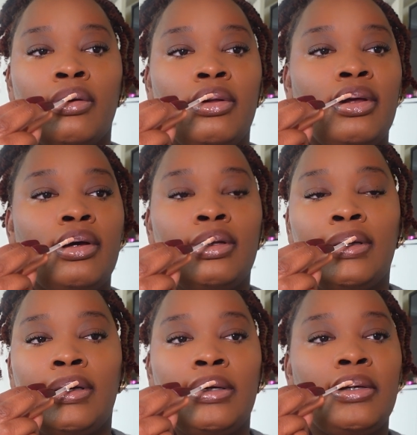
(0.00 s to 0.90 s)
Not a
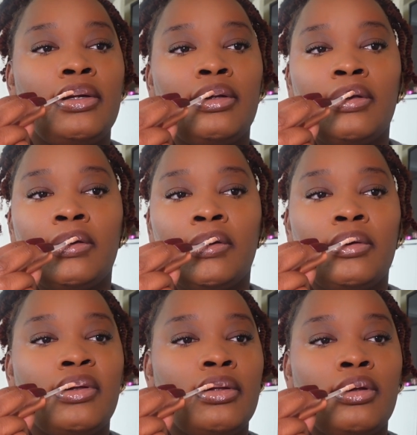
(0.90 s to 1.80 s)
lot.
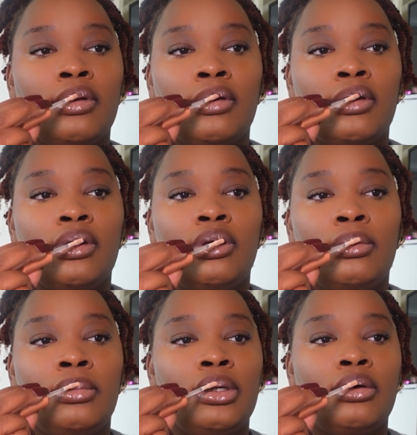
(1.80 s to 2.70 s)
In the
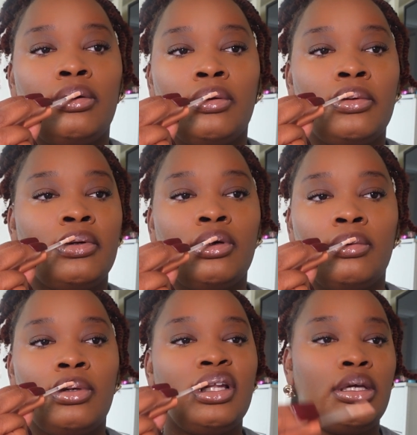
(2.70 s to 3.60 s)
middle of
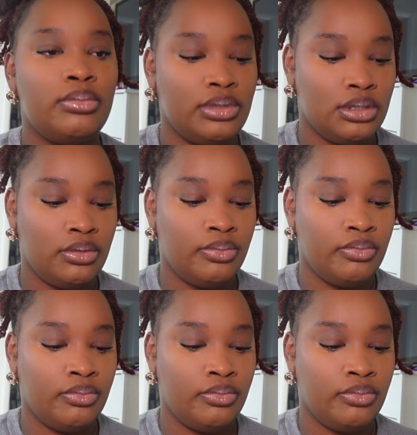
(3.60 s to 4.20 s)
my lips.